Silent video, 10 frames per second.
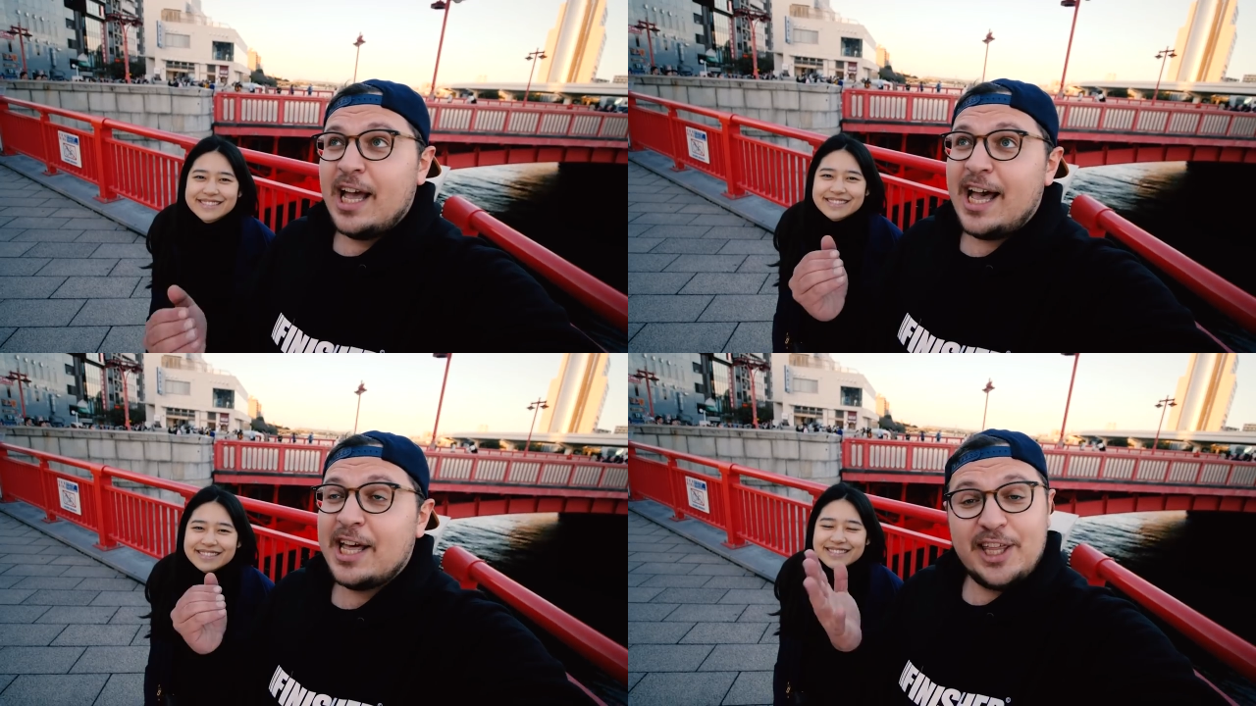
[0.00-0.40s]

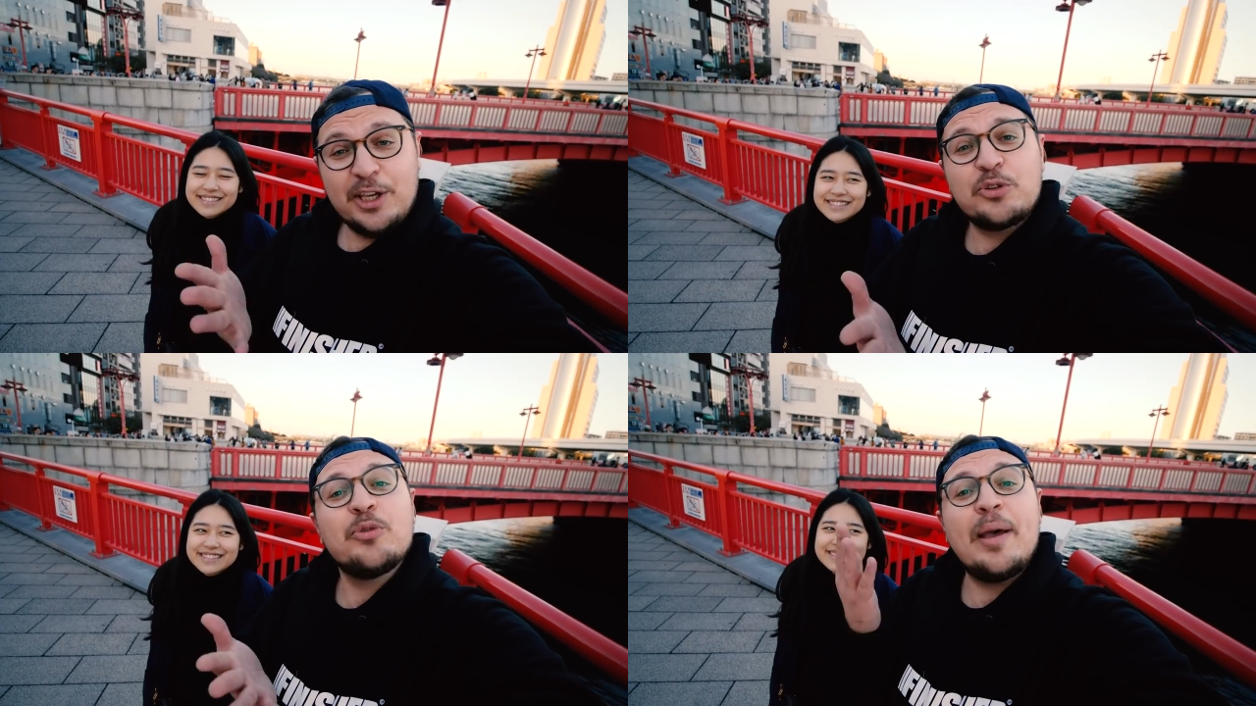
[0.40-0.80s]
Speaker 1: Uh,
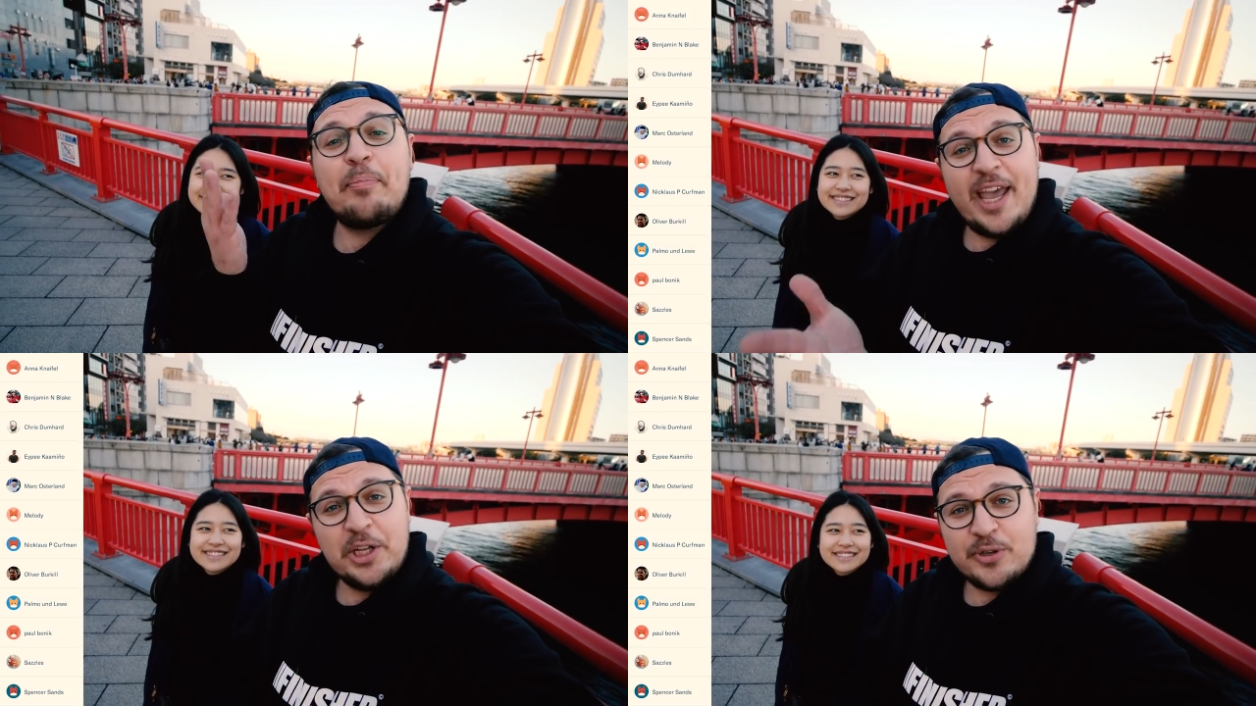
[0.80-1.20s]
thank you to my
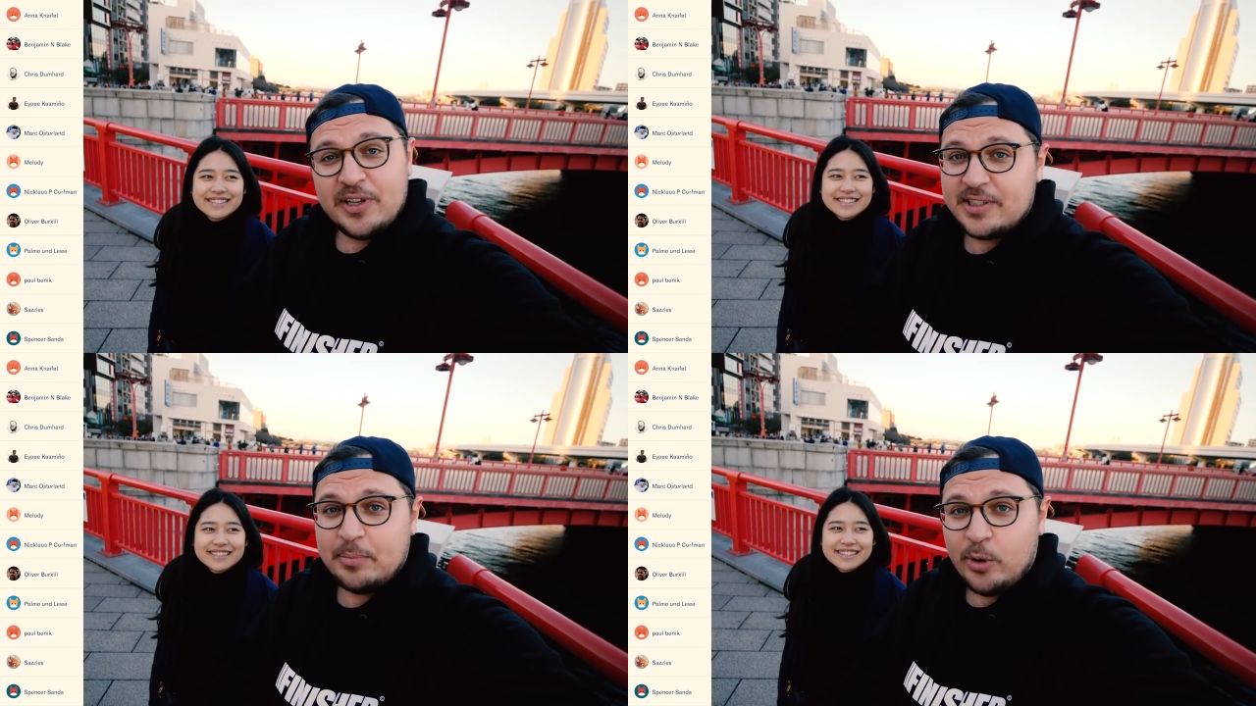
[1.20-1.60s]

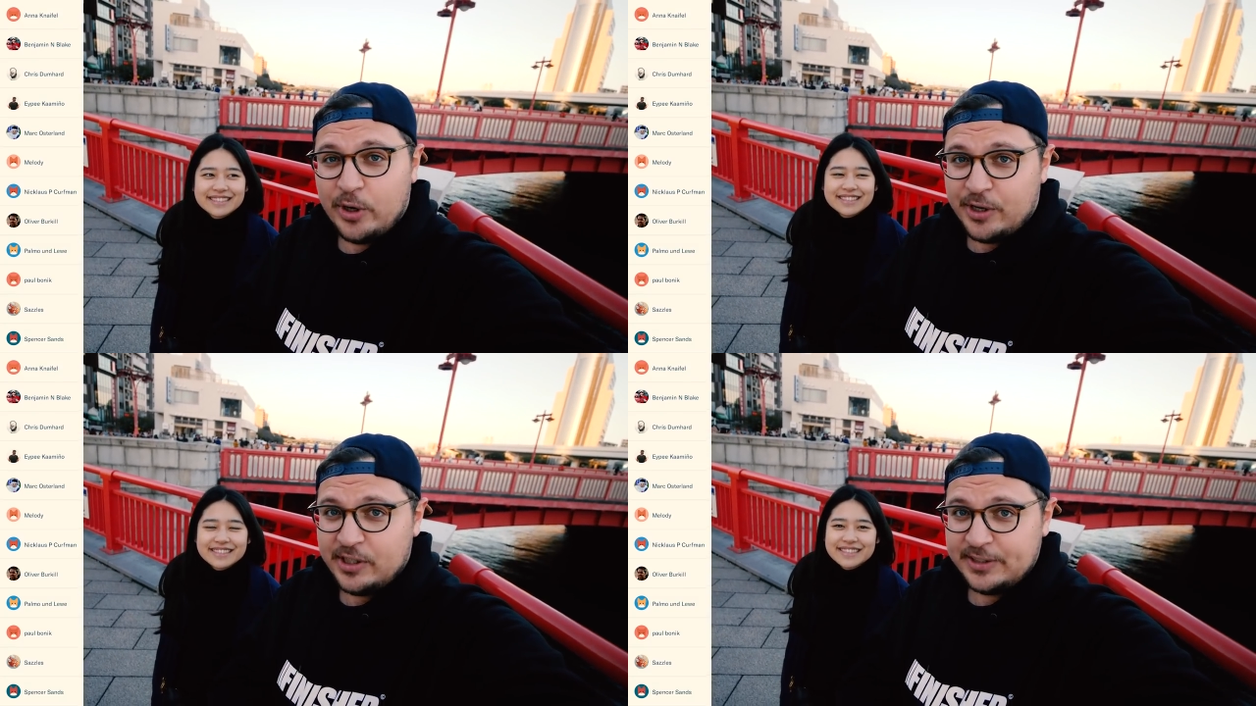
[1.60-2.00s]
Patreon
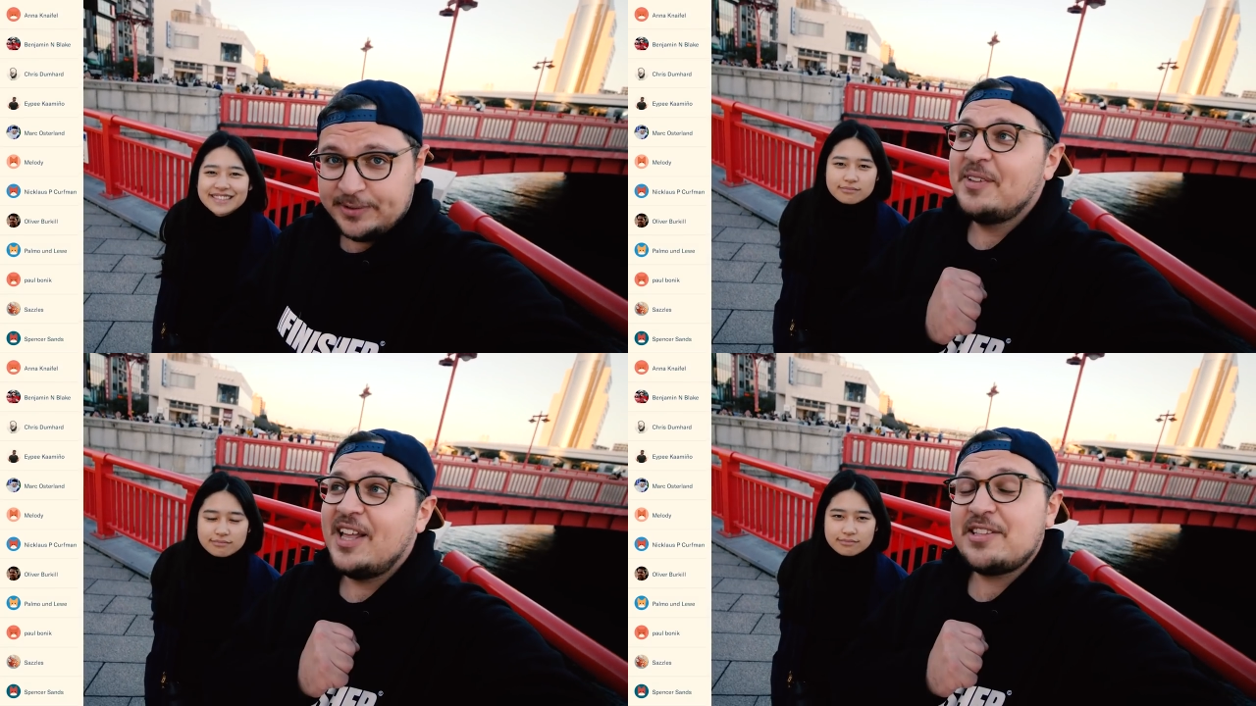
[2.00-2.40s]
supporters.
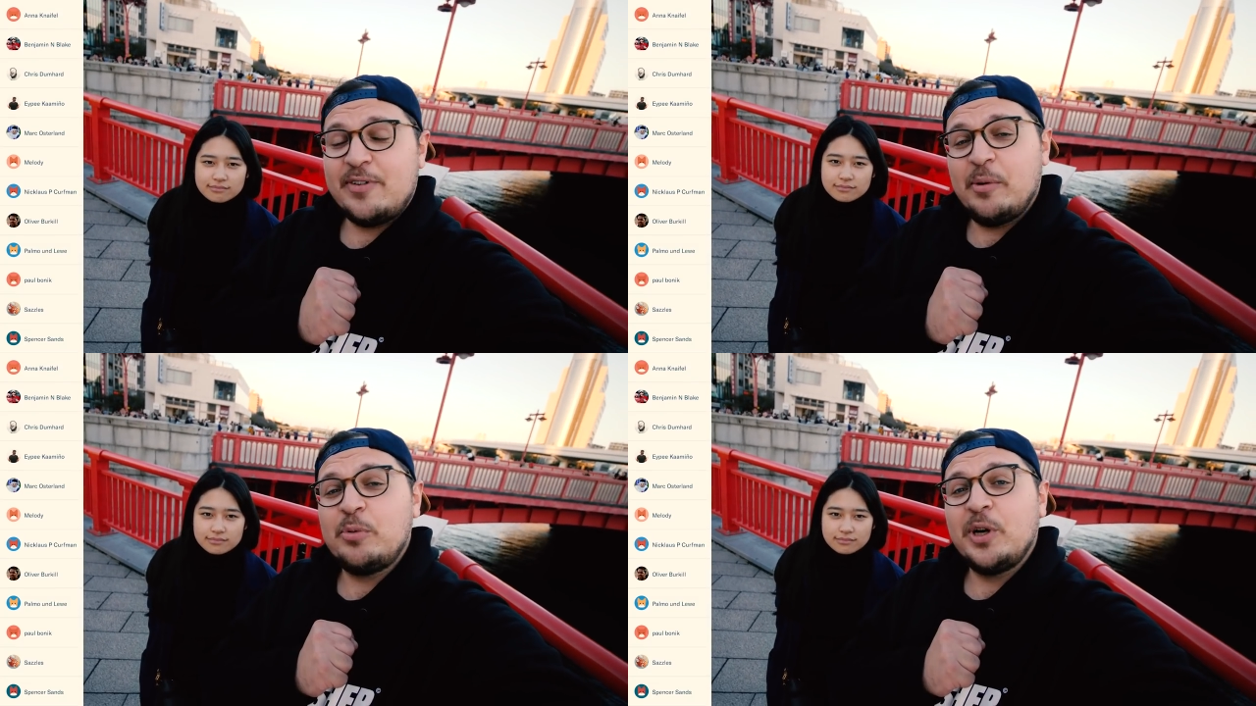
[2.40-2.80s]
That's
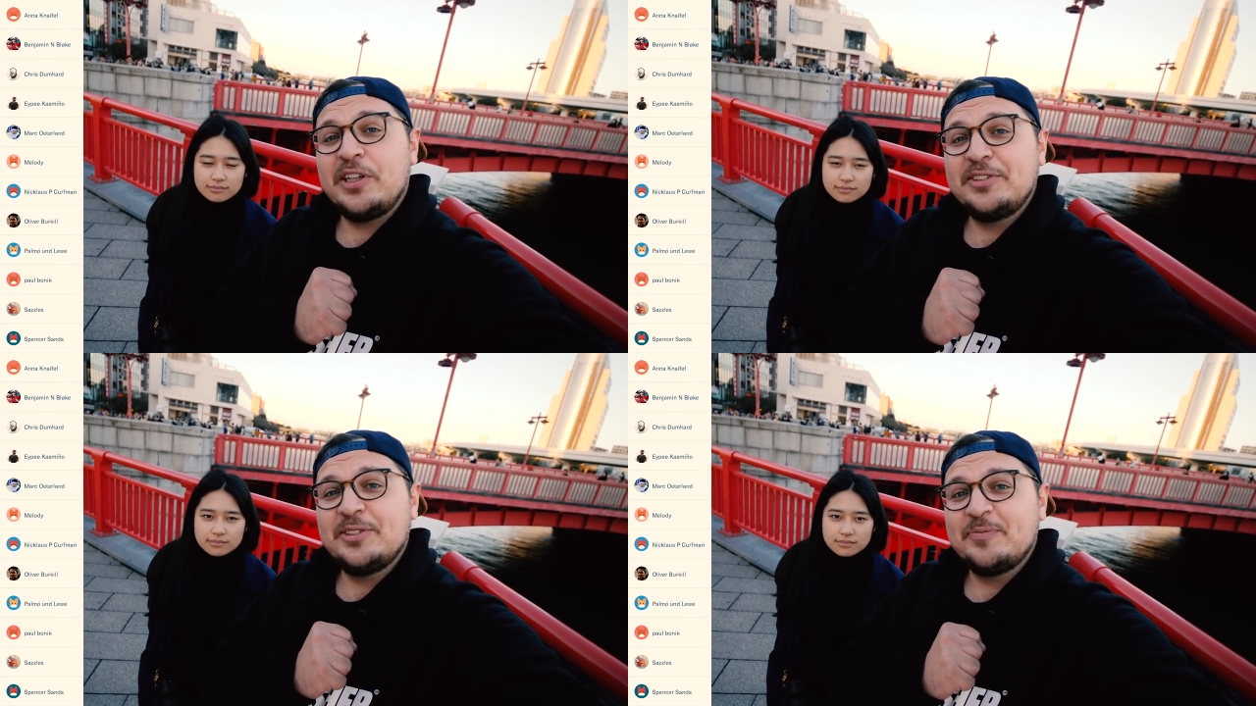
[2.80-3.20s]
very important.